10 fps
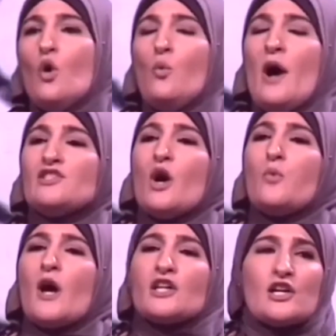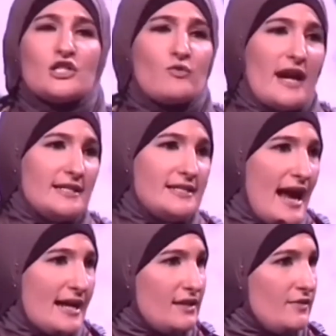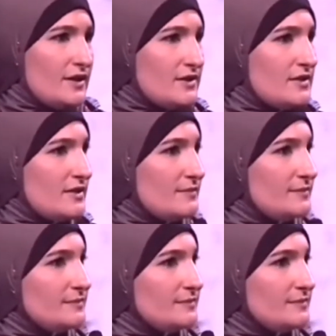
was a workers' rights activist.